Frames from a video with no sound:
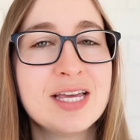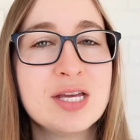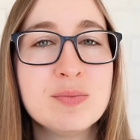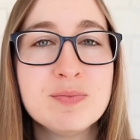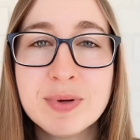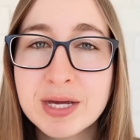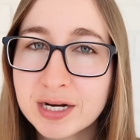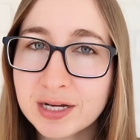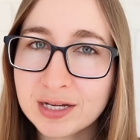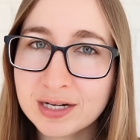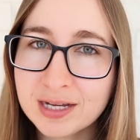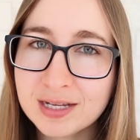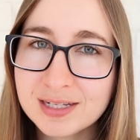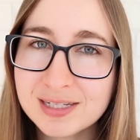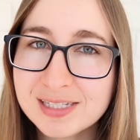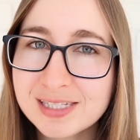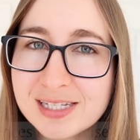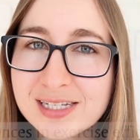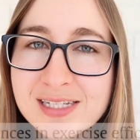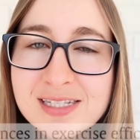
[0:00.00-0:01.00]
a
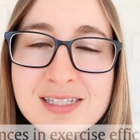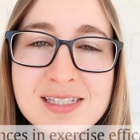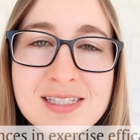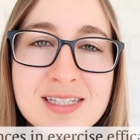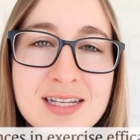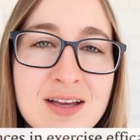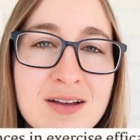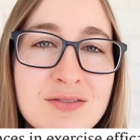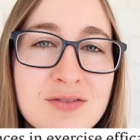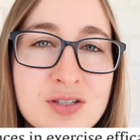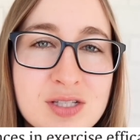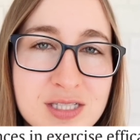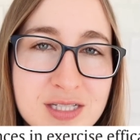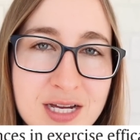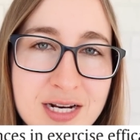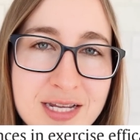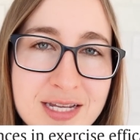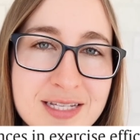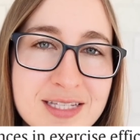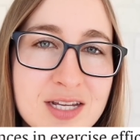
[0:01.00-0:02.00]
meta-analysis of
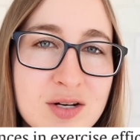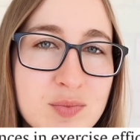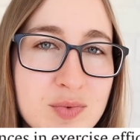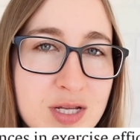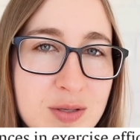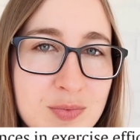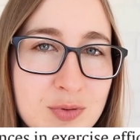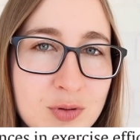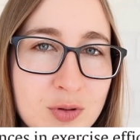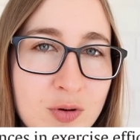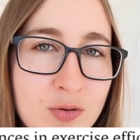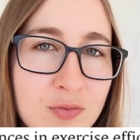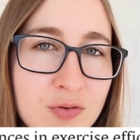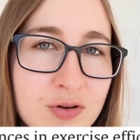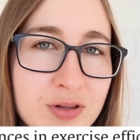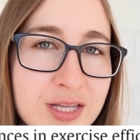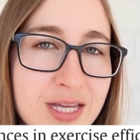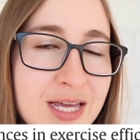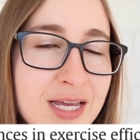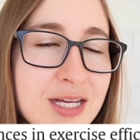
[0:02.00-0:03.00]
studies in people
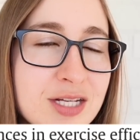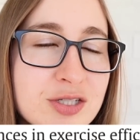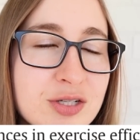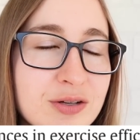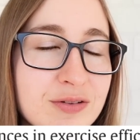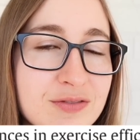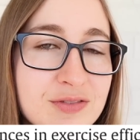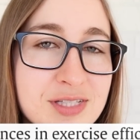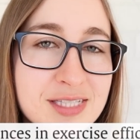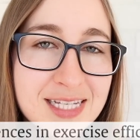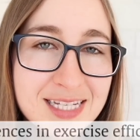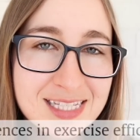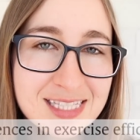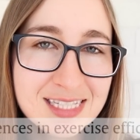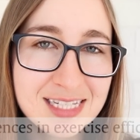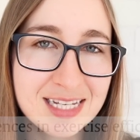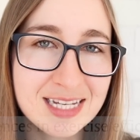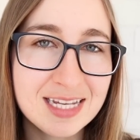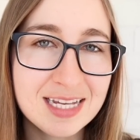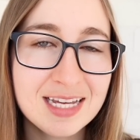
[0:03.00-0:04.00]
over the age of
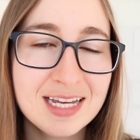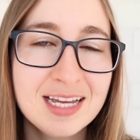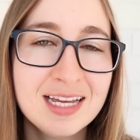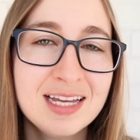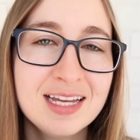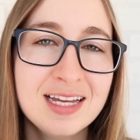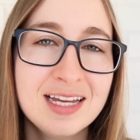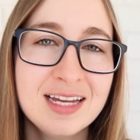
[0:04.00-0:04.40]
60